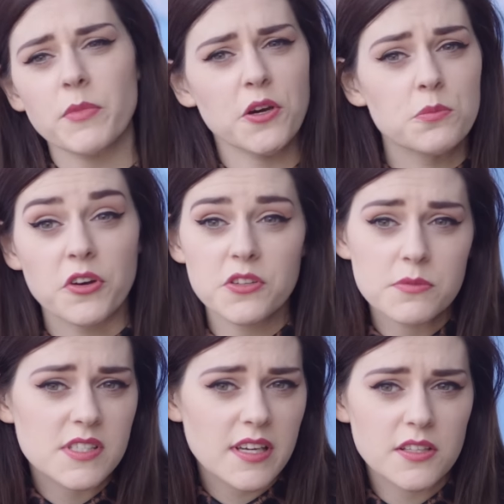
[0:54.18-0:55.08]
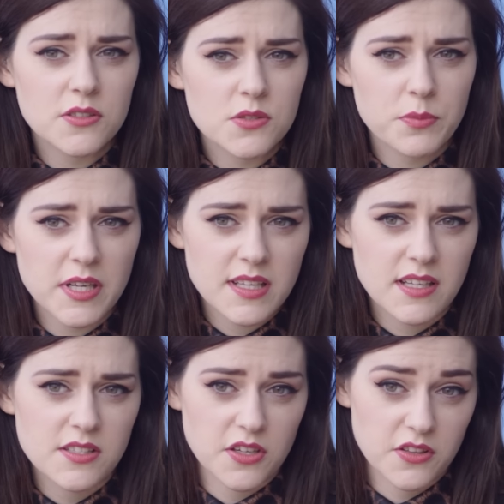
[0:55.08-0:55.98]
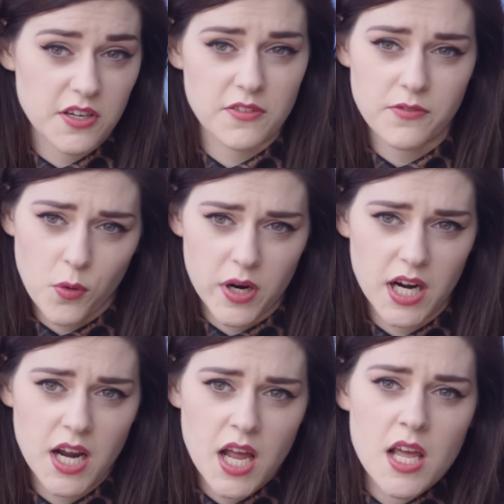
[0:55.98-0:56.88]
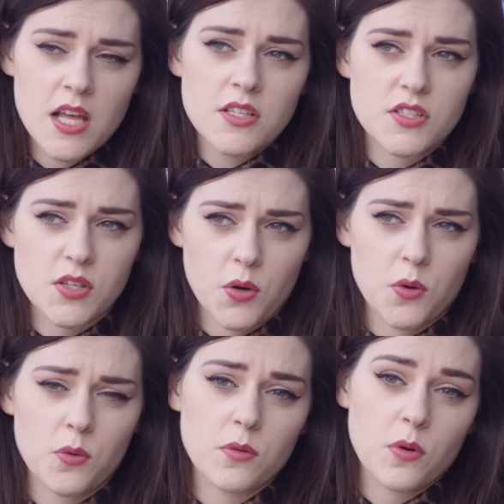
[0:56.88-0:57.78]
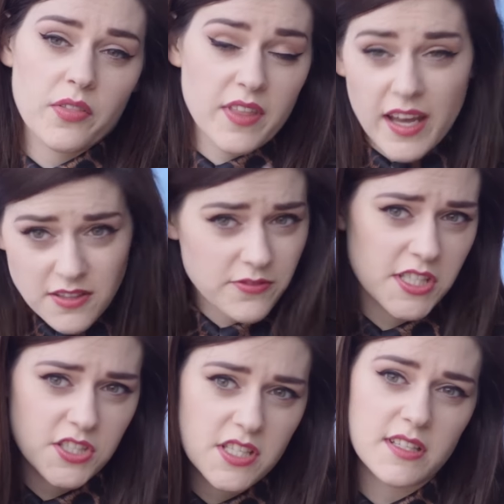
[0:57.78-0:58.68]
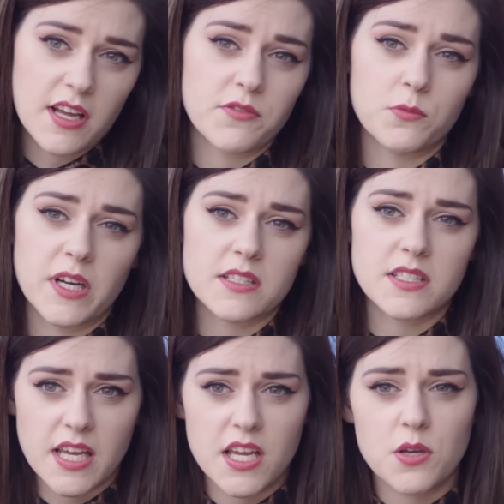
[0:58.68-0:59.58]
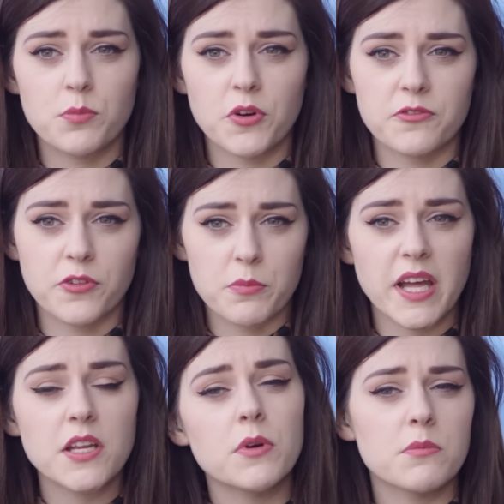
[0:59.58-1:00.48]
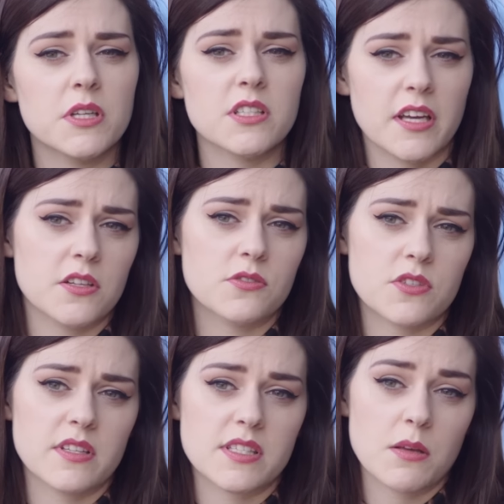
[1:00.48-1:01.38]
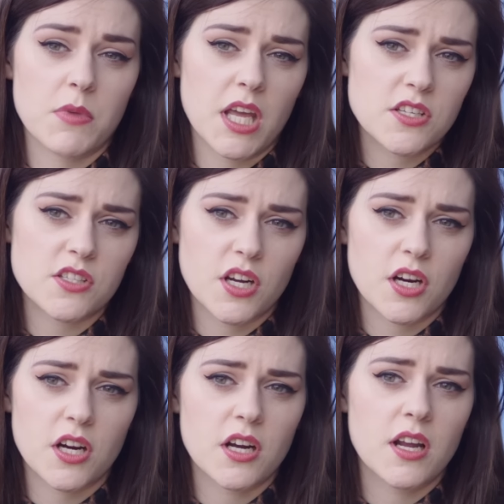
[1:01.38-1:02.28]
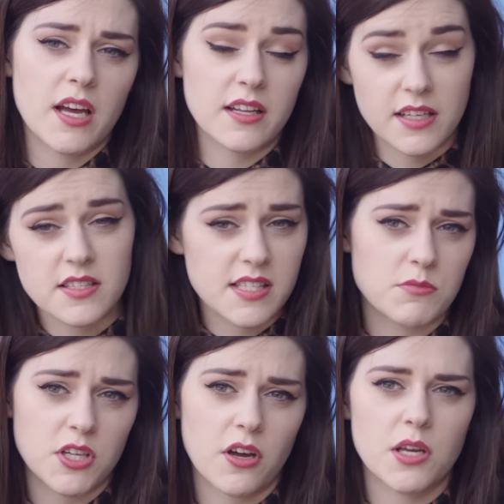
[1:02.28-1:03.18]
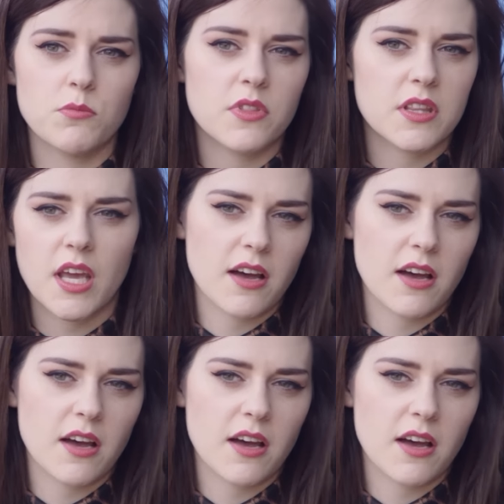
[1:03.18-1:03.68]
My own mother was diagnosed with breast cancer at 34. So thankfully she's alive and well today, but for many women diagnosed around the same age as her and at the same time they